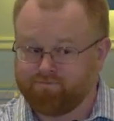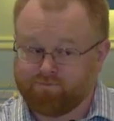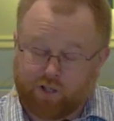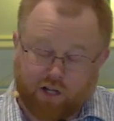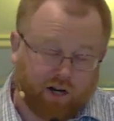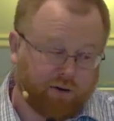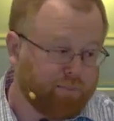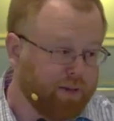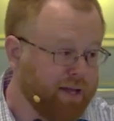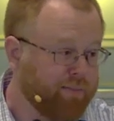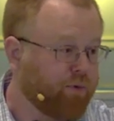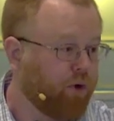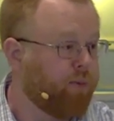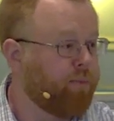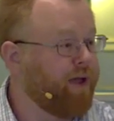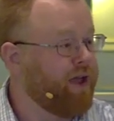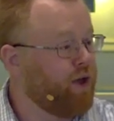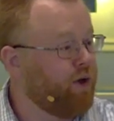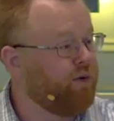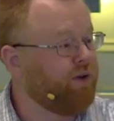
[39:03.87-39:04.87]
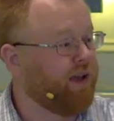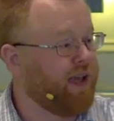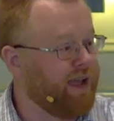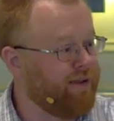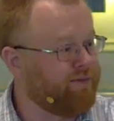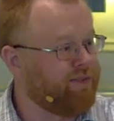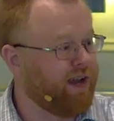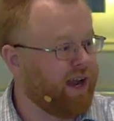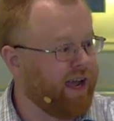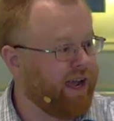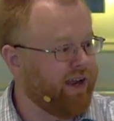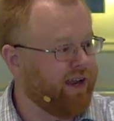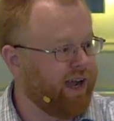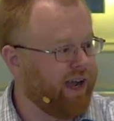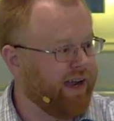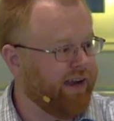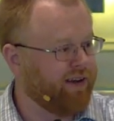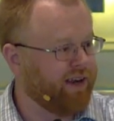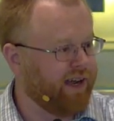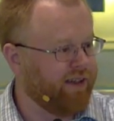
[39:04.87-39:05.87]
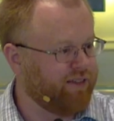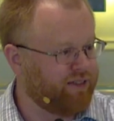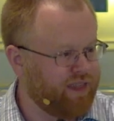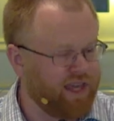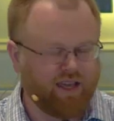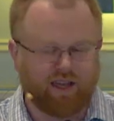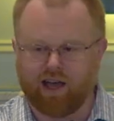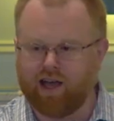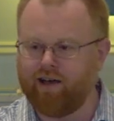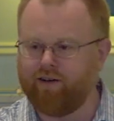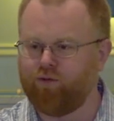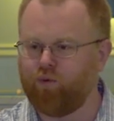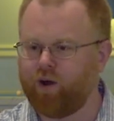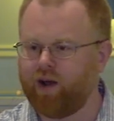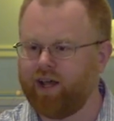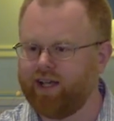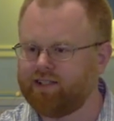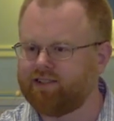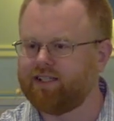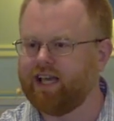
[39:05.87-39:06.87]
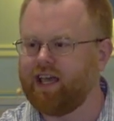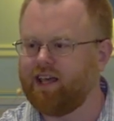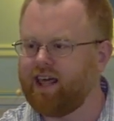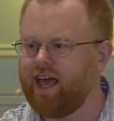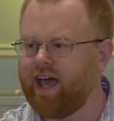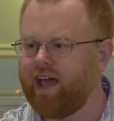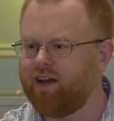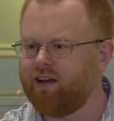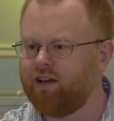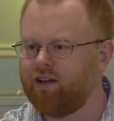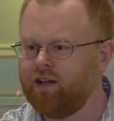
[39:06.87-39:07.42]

There are people in my own life that I, I, I think of when I say that.